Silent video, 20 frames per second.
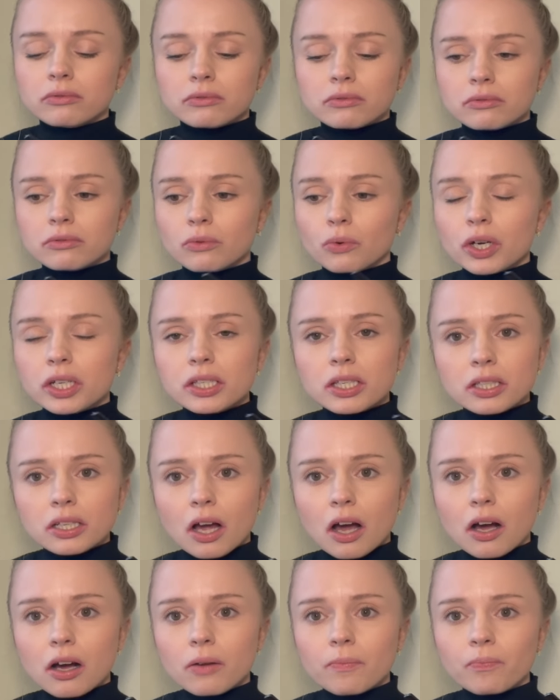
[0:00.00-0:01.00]
what is this
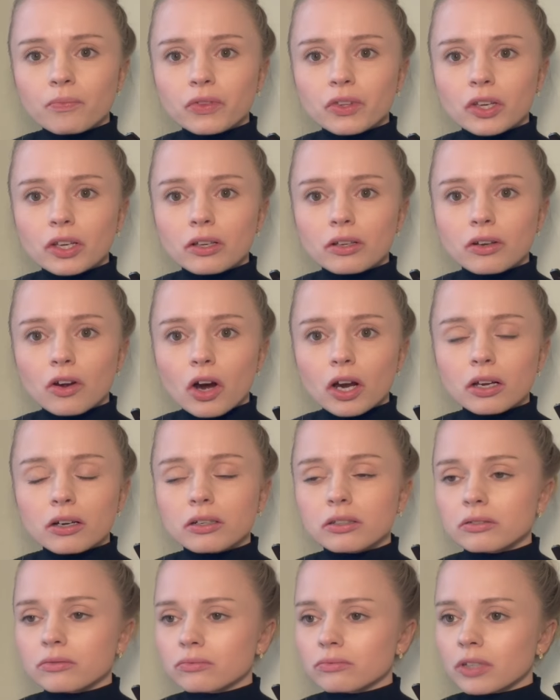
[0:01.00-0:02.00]
called? I
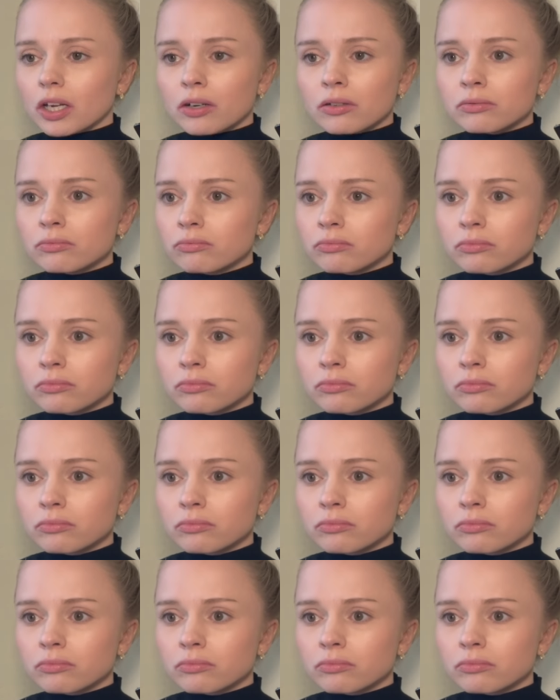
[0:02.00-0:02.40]
don't know.